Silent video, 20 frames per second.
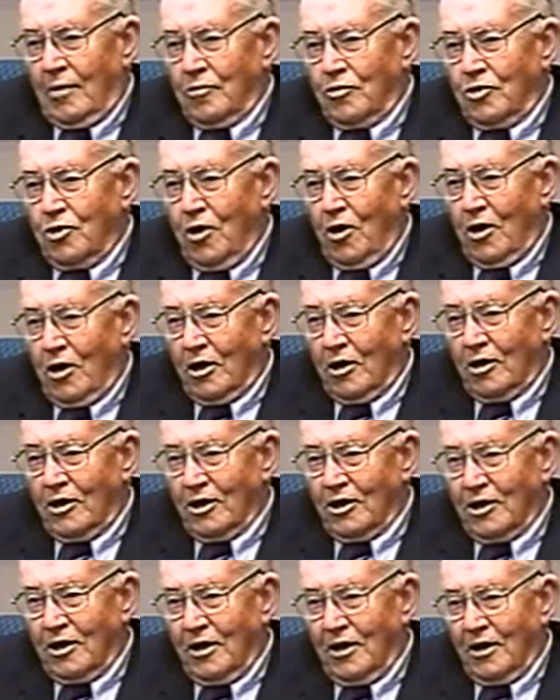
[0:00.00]
I'm
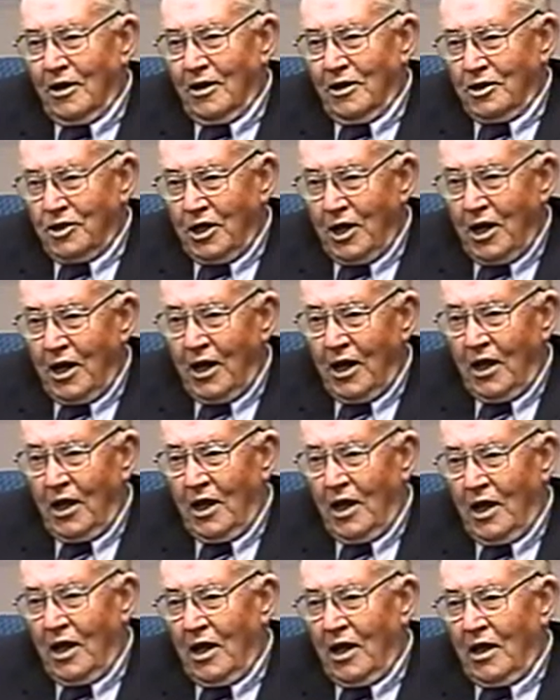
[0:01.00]
sorry to
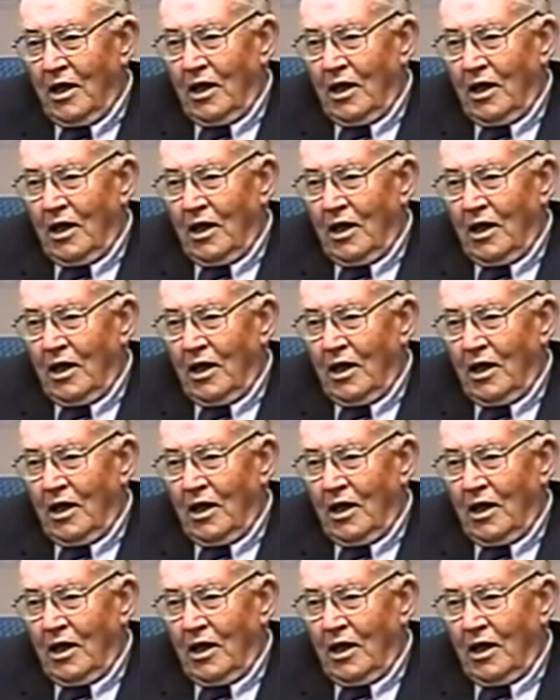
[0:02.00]
say,